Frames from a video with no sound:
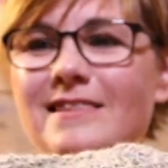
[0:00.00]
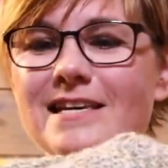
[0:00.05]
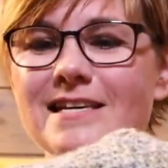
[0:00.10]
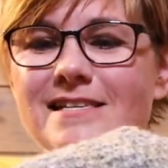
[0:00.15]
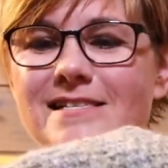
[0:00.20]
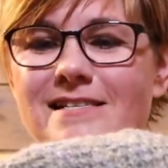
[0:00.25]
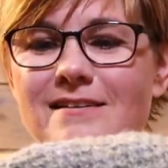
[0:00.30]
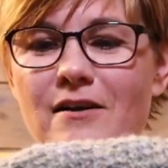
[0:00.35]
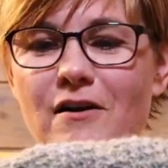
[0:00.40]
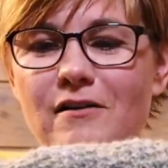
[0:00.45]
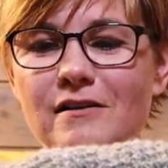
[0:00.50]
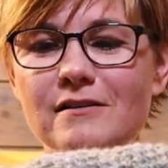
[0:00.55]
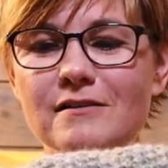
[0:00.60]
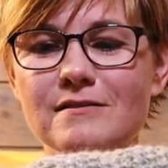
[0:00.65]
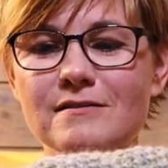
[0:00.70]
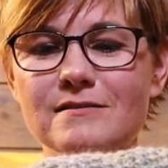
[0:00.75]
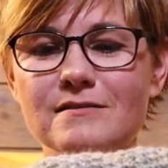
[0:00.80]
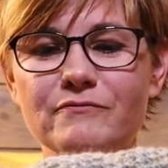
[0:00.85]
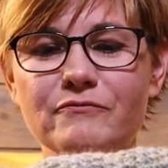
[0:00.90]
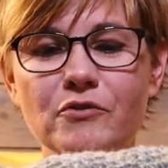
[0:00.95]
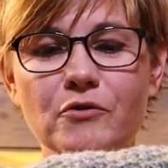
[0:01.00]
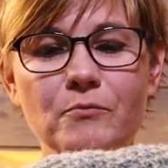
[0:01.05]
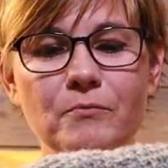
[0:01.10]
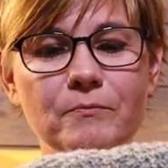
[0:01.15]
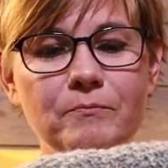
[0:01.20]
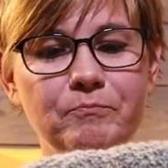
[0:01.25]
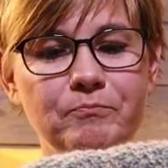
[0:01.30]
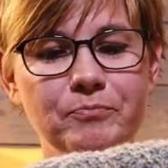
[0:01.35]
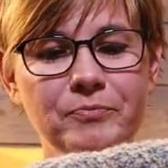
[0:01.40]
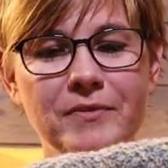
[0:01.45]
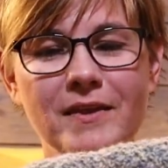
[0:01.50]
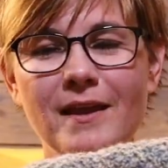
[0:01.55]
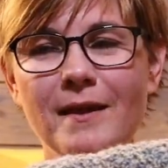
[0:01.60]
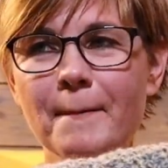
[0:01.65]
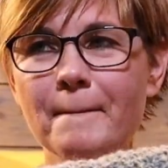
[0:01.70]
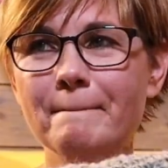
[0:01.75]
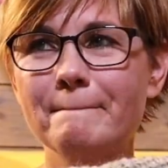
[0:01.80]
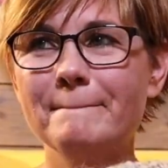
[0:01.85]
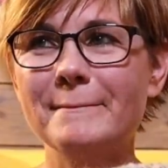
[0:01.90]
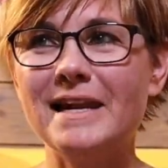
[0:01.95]
these colors from
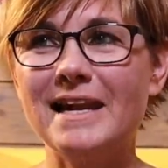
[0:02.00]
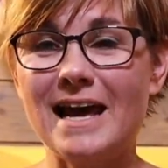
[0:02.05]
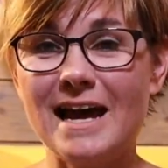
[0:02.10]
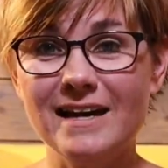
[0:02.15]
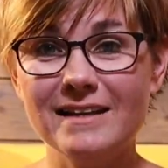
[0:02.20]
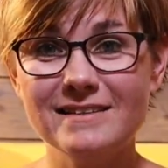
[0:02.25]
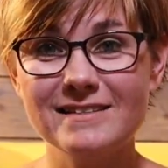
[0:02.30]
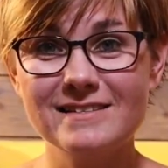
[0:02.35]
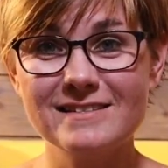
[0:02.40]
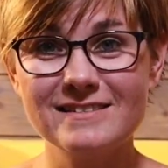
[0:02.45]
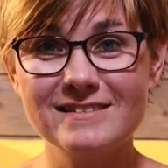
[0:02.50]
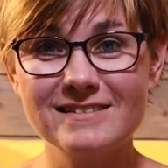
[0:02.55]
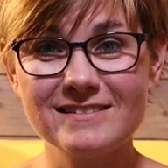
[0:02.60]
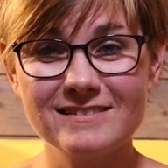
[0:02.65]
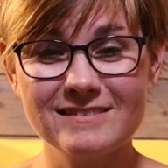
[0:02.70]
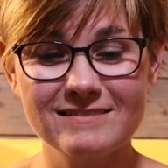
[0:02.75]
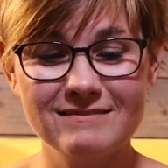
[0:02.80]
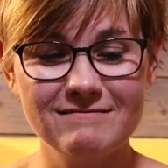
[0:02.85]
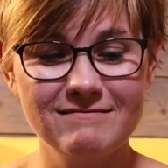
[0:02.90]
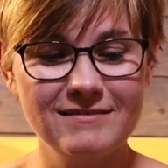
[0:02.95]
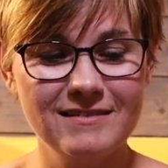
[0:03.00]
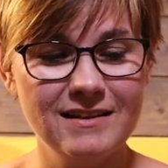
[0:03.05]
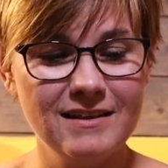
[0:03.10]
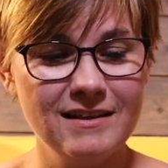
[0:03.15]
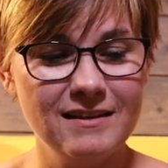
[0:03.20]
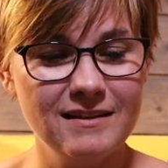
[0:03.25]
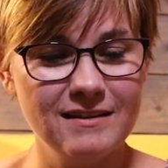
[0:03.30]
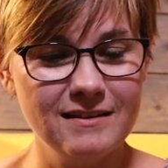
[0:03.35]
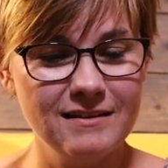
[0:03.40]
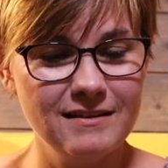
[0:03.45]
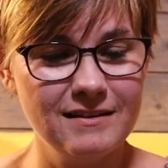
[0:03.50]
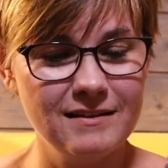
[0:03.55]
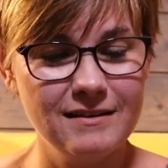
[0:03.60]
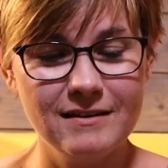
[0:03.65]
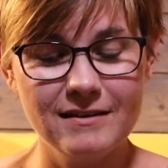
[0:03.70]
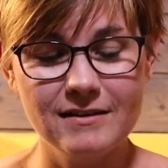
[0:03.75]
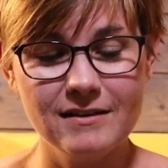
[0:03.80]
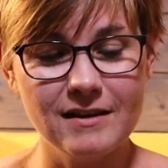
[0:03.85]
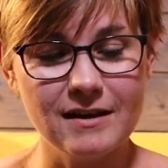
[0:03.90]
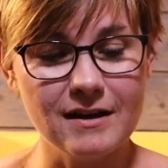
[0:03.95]
plants,
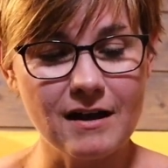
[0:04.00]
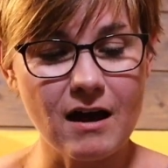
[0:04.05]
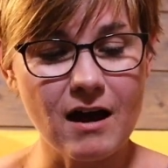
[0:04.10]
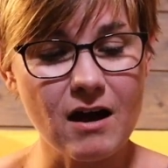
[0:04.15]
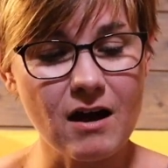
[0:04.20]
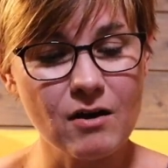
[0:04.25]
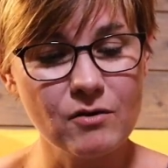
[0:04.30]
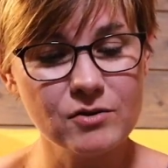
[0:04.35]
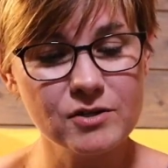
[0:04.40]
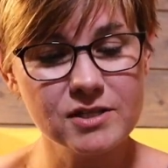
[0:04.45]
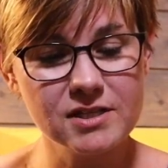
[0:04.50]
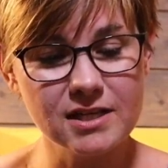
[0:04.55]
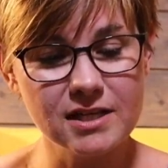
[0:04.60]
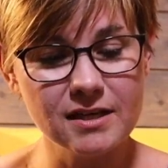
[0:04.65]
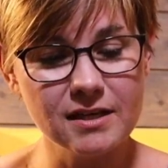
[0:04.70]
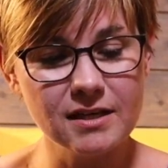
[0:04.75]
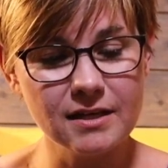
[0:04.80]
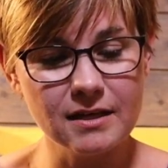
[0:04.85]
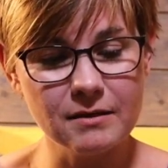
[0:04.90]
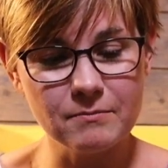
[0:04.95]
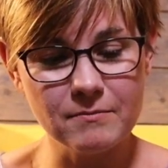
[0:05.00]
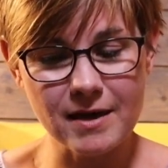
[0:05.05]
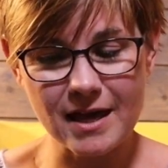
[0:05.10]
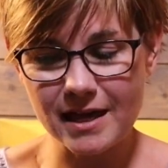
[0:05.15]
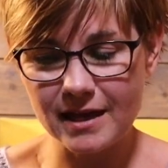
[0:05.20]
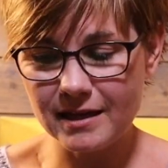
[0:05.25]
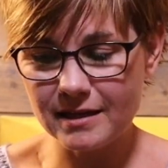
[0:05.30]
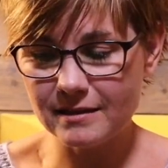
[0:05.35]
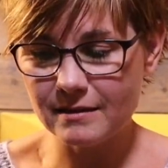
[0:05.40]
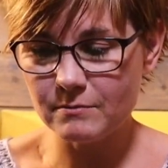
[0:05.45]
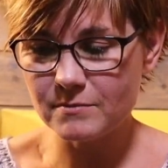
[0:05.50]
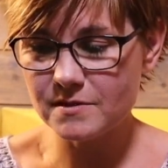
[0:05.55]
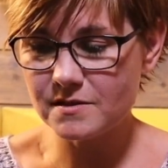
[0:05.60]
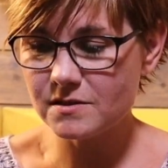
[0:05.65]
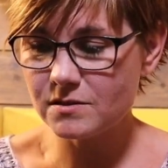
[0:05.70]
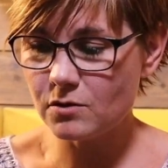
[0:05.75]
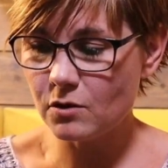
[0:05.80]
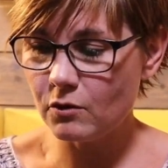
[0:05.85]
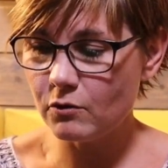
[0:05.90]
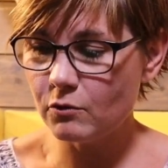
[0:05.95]
and how she can make them
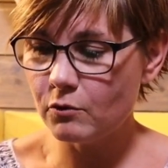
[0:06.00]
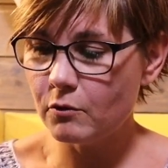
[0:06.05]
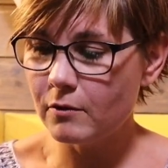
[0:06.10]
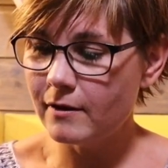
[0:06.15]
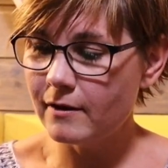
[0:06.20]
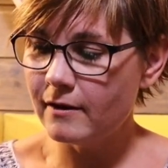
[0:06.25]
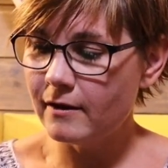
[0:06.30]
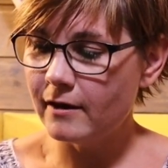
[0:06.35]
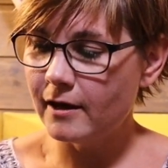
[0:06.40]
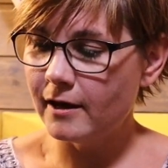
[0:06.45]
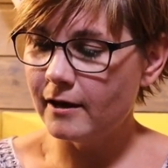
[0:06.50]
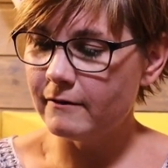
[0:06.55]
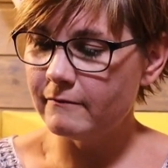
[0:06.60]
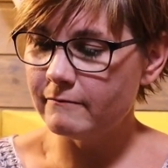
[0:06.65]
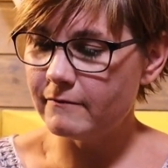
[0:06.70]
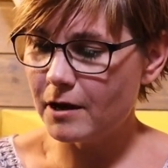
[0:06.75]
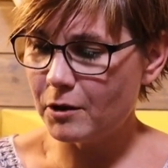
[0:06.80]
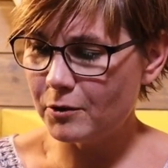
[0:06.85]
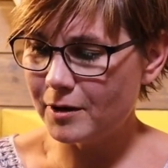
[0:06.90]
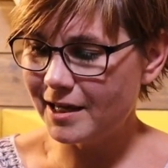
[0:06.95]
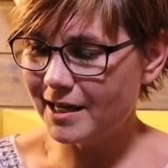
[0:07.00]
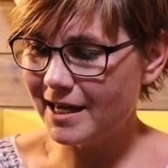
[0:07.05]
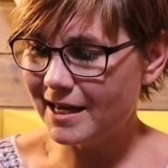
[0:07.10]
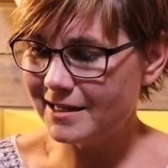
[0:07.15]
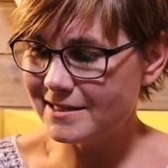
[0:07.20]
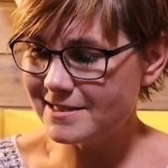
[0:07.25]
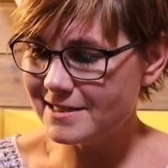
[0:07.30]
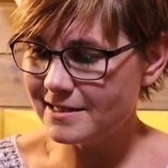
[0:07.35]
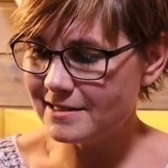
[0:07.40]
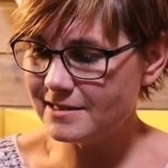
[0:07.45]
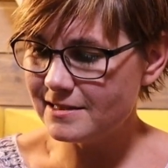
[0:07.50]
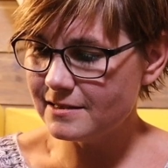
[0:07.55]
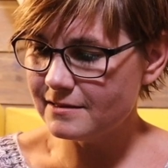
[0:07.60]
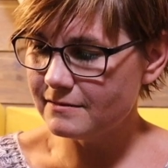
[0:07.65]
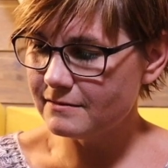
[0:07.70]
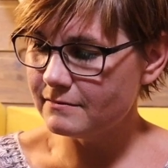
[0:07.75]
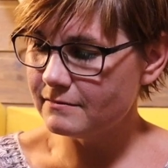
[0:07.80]
so variegated.